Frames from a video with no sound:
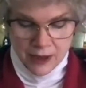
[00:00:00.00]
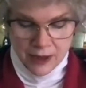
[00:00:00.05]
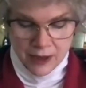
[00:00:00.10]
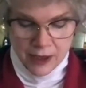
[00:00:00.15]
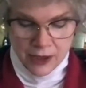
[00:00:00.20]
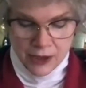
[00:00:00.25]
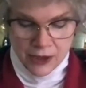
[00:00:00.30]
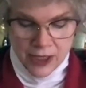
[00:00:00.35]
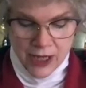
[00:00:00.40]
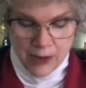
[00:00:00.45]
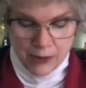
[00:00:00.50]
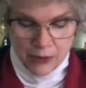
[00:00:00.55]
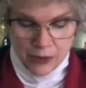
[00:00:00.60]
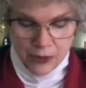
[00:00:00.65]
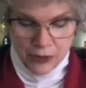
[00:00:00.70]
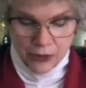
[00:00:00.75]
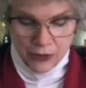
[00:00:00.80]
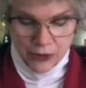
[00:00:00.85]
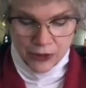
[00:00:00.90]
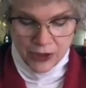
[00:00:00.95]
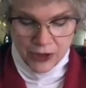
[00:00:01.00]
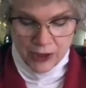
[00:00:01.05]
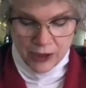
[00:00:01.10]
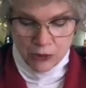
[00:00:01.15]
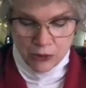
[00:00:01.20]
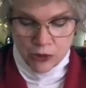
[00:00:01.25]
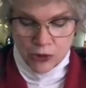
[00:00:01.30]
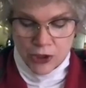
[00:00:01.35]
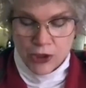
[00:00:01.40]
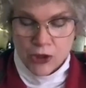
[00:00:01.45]
in chapter 13,
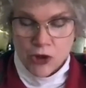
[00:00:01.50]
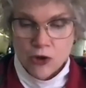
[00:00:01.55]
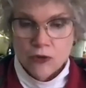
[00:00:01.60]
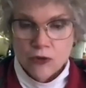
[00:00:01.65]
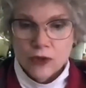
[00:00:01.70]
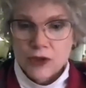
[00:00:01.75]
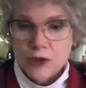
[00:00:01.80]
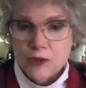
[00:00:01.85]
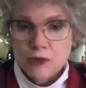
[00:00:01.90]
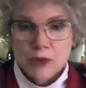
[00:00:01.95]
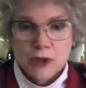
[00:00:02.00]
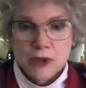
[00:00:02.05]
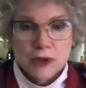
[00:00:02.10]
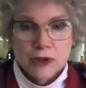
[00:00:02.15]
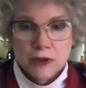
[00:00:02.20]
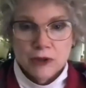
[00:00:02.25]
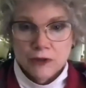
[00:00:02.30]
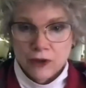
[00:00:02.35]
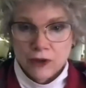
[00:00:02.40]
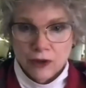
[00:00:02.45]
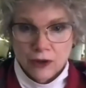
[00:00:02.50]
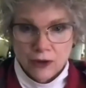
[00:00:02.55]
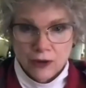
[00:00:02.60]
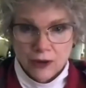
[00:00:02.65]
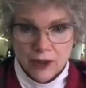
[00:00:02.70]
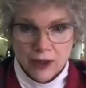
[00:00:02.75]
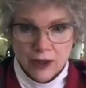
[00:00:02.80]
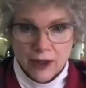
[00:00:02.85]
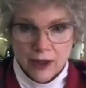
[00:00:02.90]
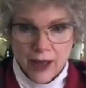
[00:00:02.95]
mooning over his
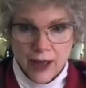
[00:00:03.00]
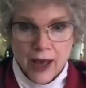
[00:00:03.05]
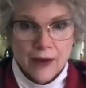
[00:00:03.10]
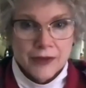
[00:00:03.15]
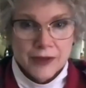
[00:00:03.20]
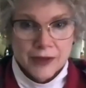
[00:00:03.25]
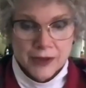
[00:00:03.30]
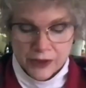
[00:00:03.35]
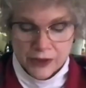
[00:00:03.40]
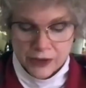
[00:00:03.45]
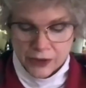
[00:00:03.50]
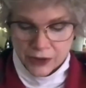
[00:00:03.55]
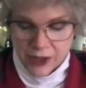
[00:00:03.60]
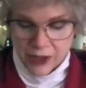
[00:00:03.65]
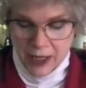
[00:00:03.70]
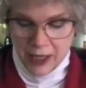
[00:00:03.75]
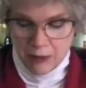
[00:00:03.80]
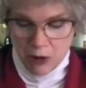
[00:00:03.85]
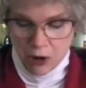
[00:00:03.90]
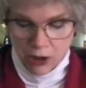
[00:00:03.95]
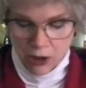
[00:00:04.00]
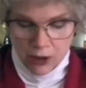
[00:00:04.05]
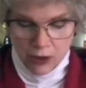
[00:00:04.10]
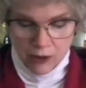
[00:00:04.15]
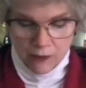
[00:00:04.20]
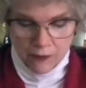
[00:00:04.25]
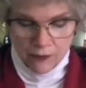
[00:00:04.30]
beautiful half-sister Tamar.